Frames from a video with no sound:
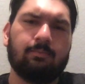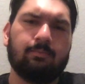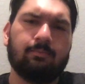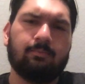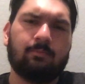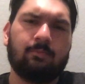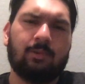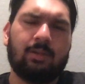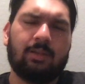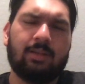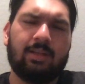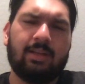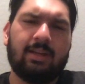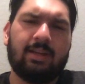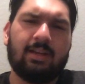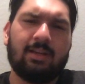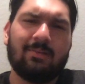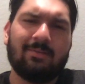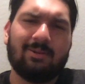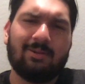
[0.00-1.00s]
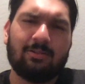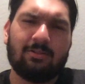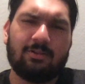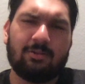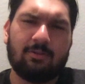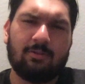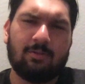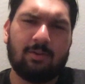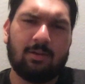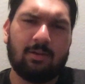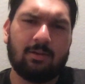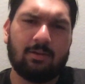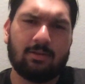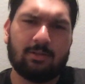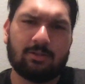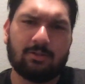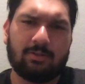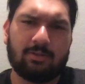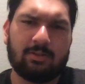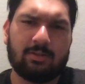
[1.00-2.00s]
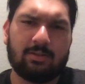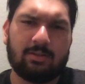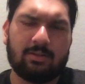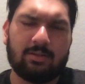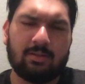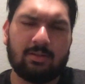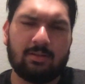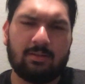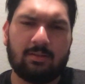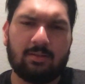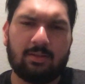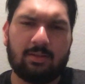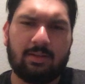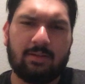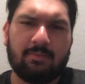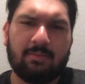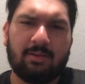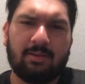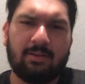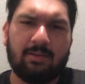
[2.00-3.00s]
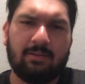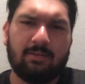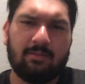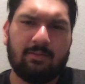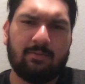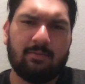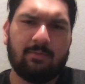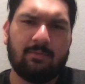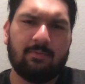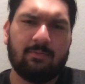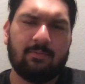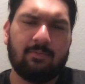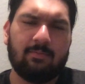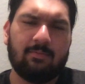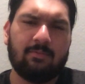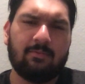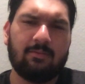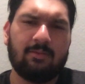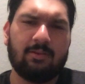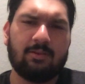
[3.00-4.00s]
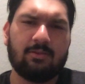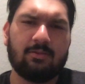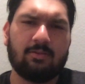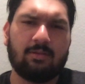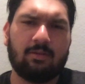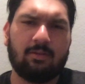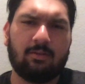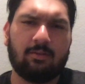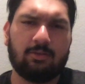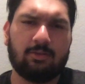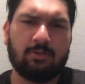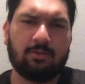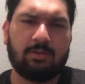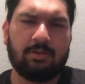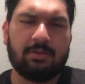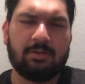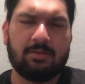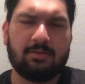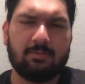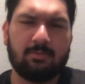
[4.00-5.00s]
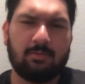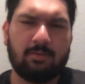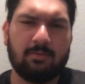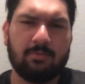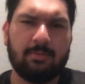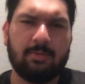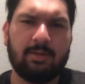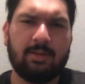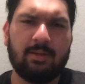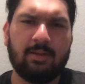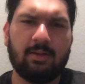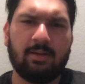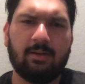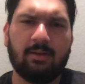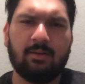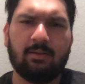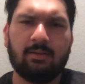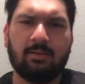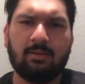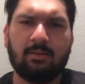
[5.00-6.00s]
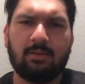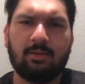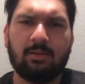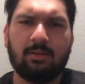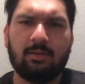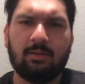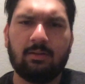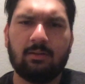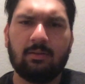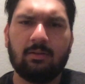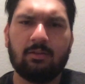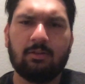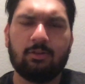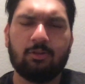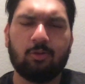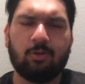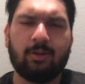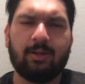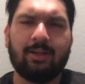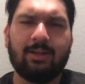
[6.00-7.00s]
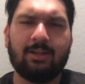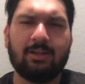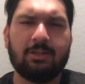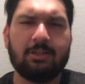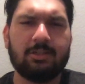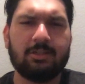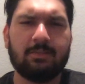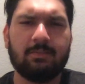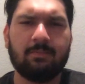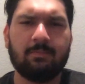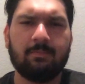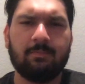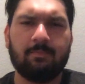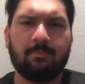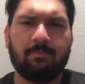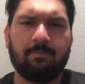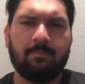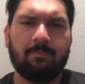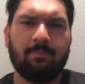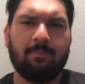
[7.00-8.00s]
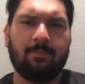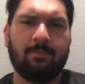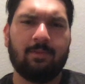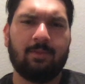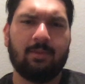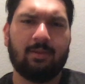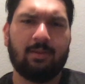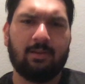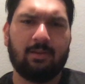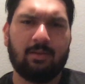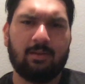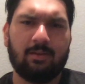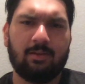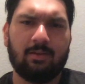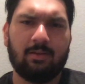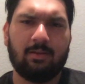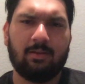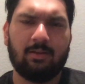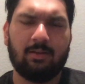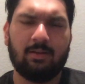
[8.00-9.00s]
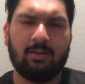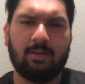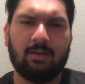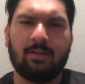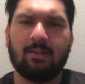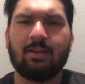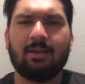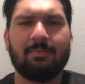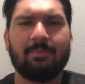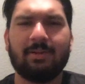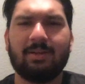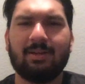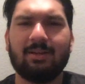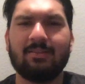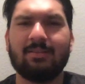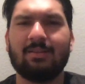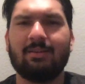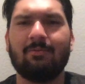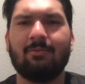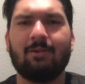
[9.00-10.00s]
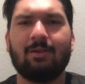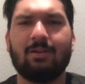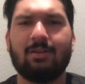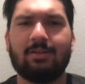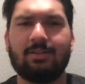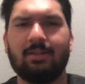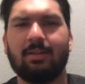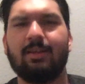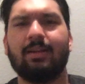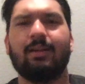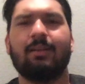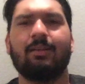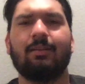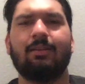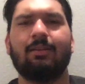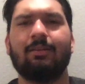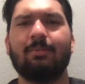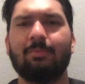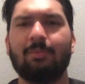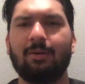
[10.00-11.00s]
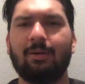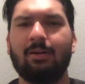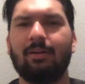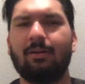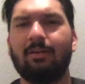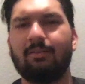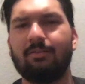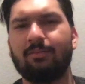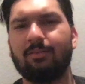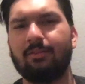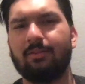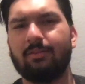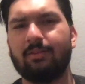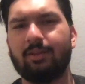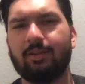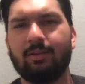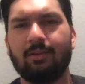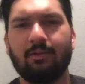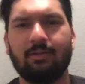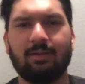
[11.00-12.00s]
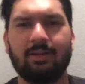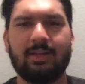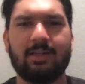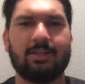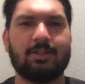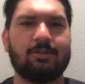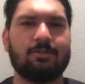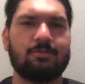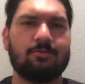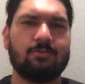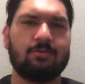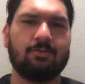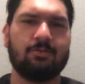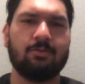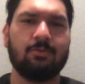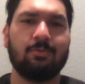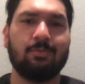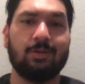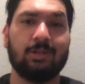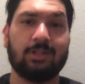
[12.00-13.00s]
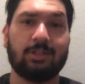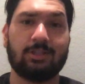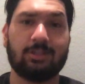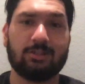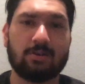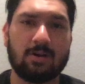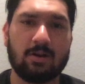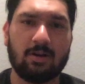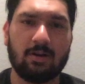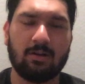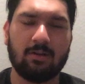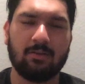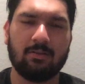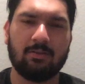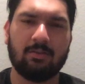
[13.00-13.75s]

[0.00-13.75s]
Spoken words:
When thinking about two critical choices, I think my first critical choice would be joining a gym. Not because I wanted to like look buff or get super strong.